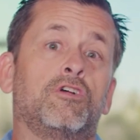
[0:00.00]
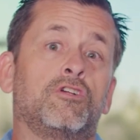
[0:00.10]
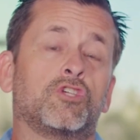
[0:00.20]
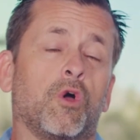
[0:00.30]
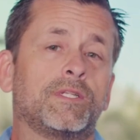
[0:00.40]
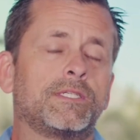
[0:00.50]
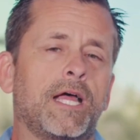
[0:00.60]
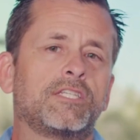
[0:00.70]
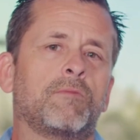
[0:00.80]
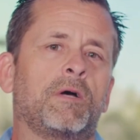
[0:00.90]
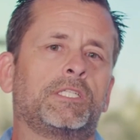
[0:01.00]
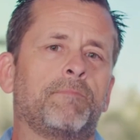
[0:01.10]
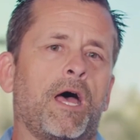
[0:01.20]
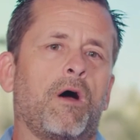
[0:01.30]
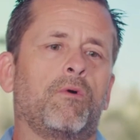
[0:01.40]
So it's not so much
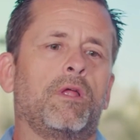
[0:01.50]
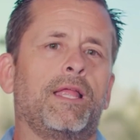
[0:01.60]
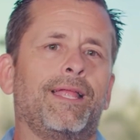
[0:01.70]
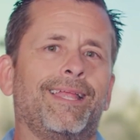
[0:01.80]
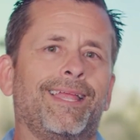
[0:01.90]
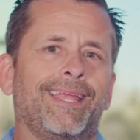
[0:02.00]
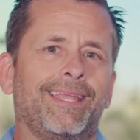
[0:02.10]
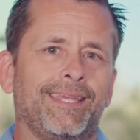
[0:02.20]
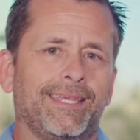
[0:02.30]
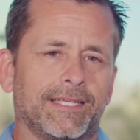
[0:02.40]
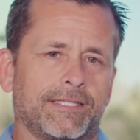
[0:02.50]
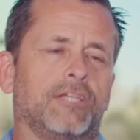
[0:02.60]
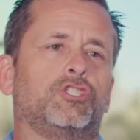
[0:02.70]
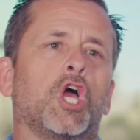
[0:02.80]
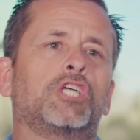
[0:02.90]
about, yes, the
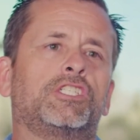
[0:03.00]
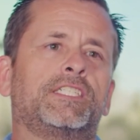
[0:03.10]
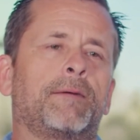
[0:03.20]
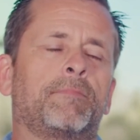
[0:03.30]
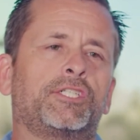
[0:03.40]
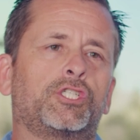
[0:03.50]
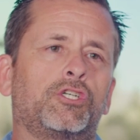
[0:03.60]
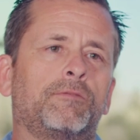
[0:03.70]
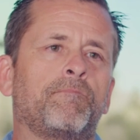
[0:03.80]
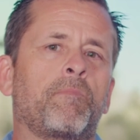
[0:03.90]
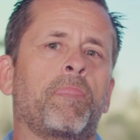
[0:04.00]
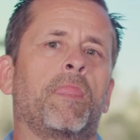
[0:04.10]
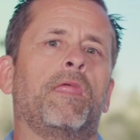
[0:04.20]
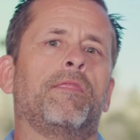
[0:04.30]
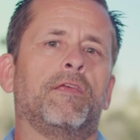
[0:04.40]
junction temperature.
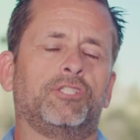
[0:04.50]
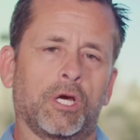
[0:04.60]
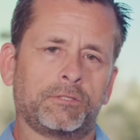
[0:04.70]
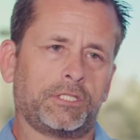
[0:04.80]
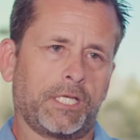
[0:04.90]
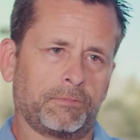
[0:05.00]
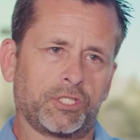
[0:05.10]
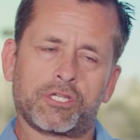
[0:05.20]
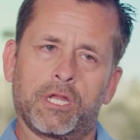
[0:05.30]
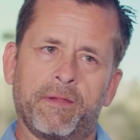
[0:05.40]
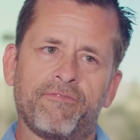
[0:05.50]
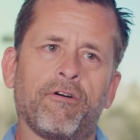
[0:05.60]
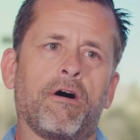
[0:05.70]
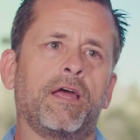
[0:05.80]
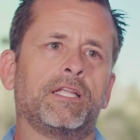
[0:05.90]
The junction temperature is going to be
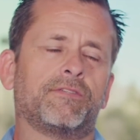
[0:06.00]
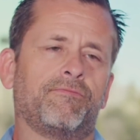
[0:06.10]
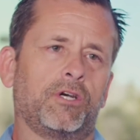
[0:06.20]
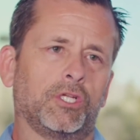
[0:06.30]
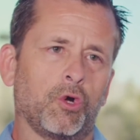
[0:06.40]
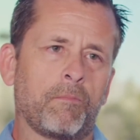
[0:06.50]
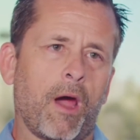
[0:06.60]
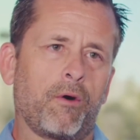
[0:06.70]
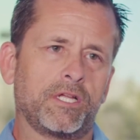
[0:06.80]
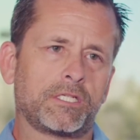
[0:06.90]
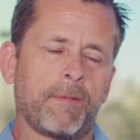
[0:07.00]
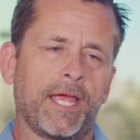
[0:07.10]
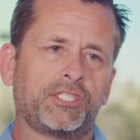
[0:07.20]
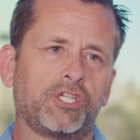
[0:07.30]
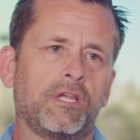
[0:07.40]
fine, it's very low power
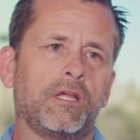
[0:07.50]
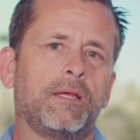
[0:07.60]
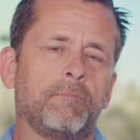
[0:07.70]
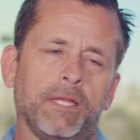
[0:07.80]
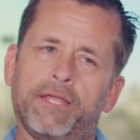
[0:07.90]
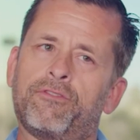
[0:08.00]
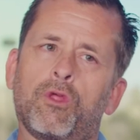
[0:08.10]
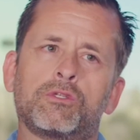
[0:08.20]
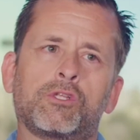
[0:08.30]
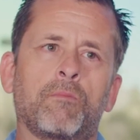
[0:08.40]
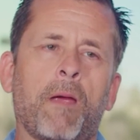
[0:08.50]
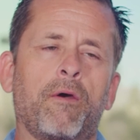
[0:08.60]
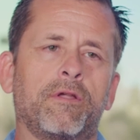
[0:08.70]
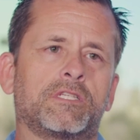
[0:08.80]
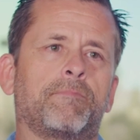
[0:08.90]
dissipation, but even though it's low
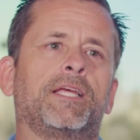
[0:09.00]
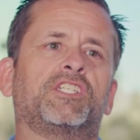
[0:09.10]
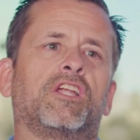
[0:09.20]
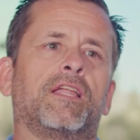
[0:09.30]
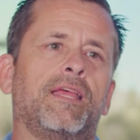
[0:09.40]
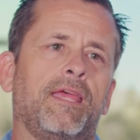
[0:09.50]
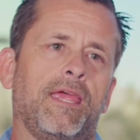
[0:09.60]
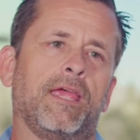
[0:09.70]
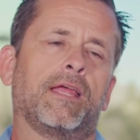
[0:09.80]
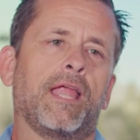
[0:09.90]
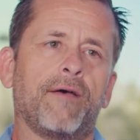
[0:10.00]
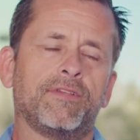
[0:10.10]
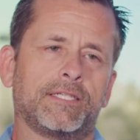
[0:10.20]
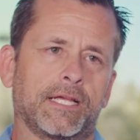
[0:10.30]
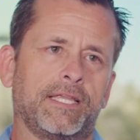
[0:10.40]
power dissipation, it can have a
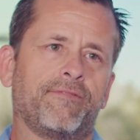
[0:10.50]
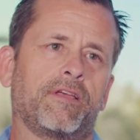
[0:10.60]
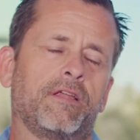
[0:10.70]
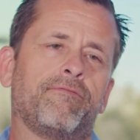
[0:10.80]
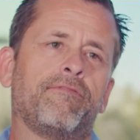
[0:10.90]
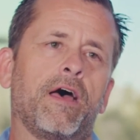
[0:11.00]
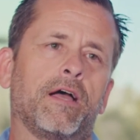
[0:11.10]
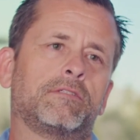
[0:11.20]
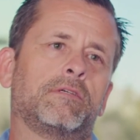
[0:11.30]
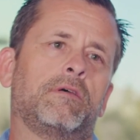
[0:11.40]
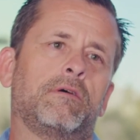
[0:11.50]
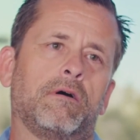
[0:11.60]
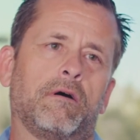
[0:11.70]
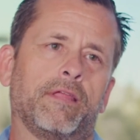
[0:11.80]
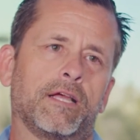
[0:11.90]
significant effect
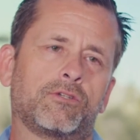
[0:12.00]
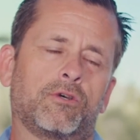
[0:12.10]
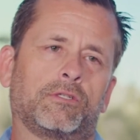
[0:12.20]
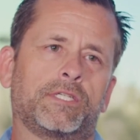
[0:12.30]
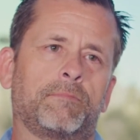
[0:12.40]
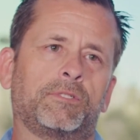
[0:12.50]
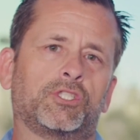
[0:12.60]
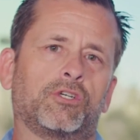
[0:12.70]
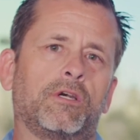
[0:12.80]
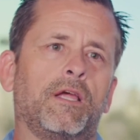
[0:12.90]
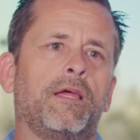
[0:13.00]
on the external temperature.